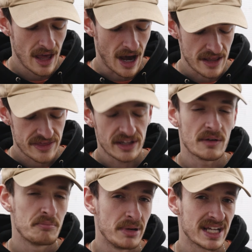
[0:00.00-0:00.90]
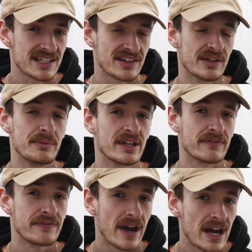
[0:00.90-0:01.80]
I think the biggest limiting
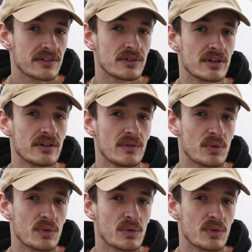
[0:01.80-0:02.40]
factor